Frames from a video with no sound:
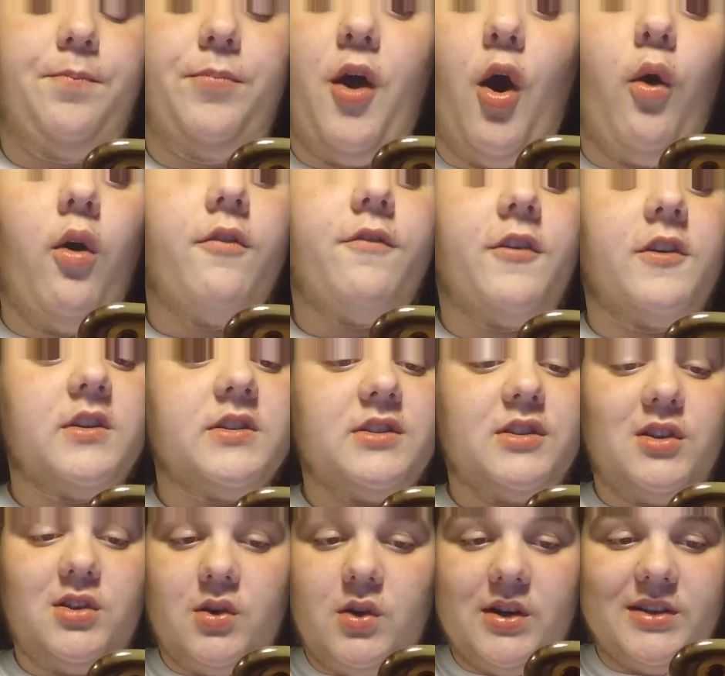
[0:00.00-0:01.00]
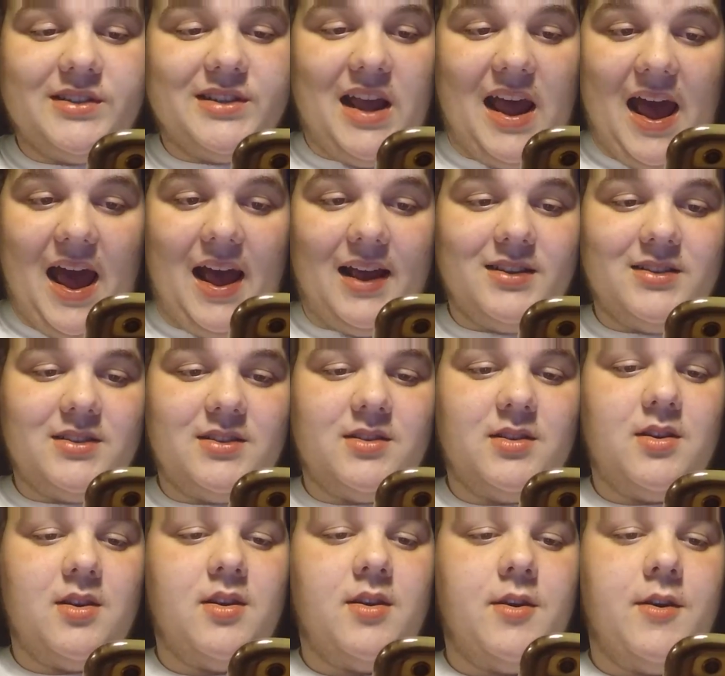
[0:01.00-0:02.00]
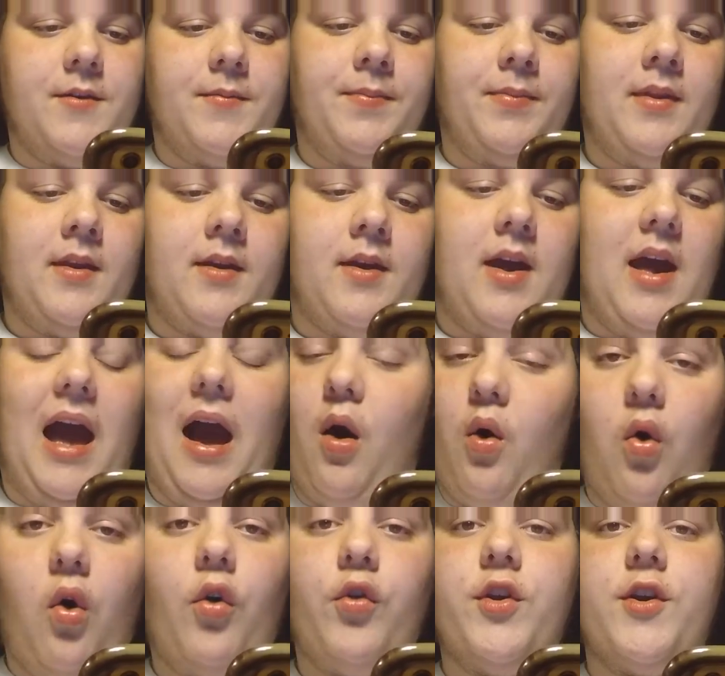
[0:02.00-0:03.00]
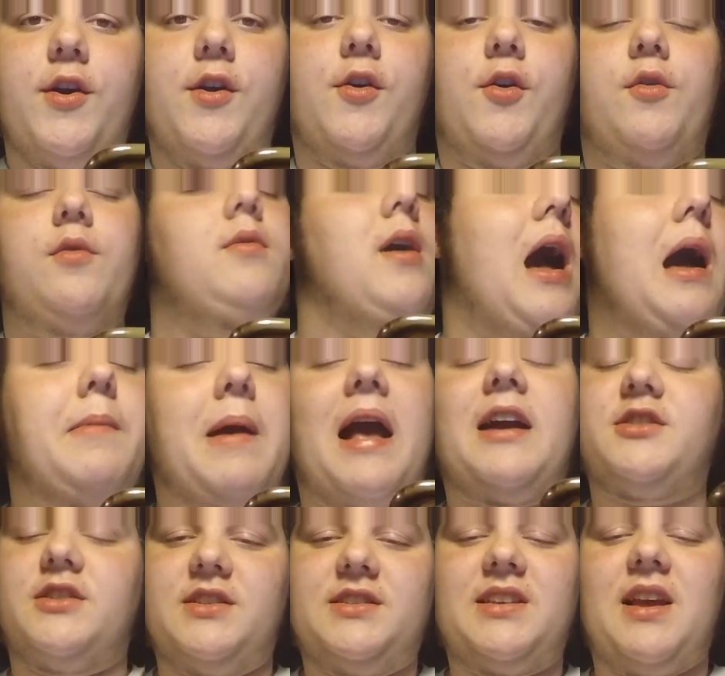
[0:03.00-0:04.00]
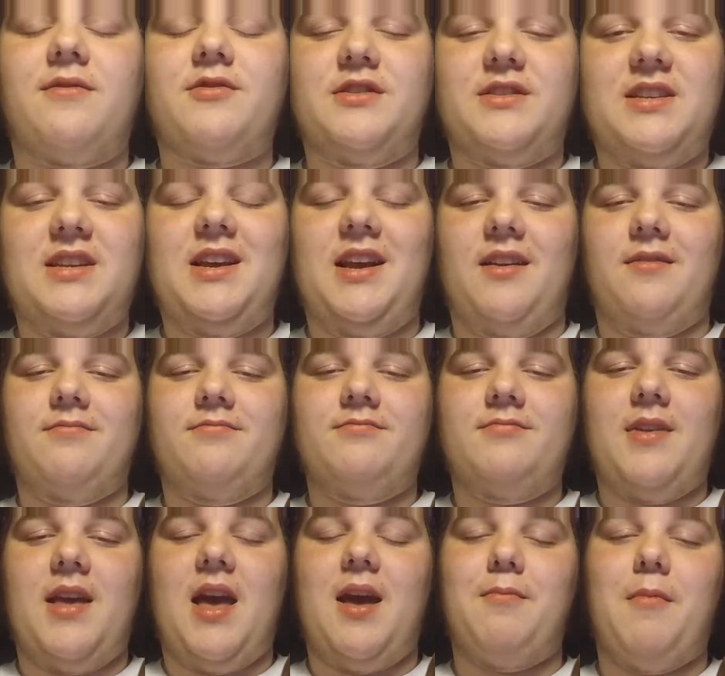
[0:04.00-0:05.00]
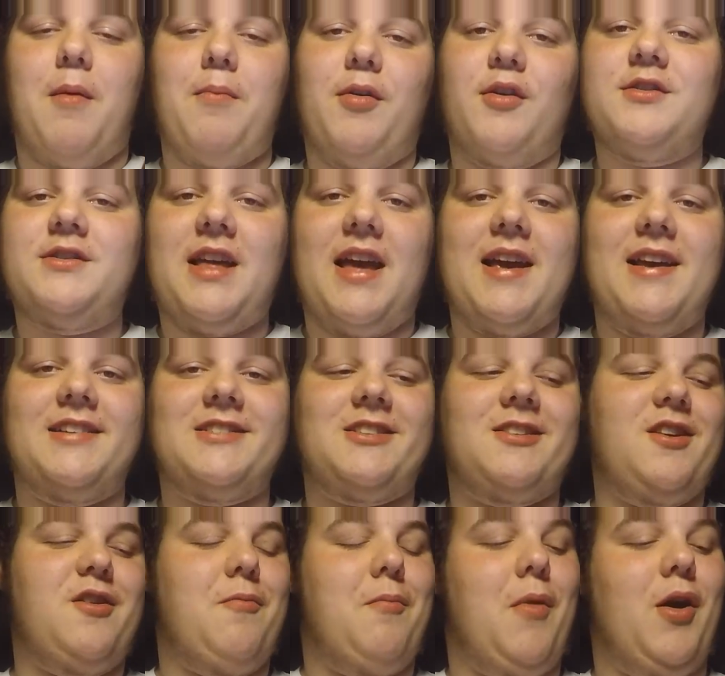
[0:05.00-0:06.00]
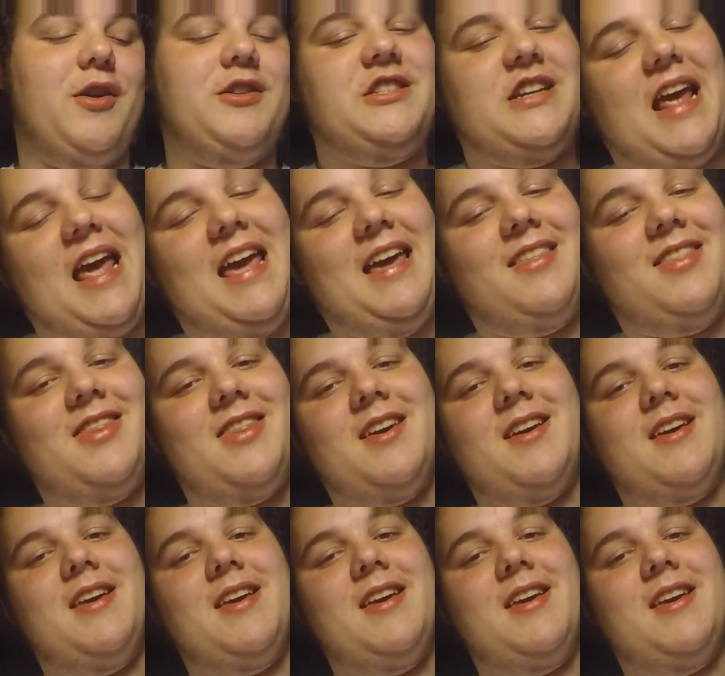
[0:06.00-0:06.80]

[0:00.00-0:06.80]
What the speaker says: Noah vs. Lewis asks, how old are you? I'm actually 17 and my birthday is March 8th.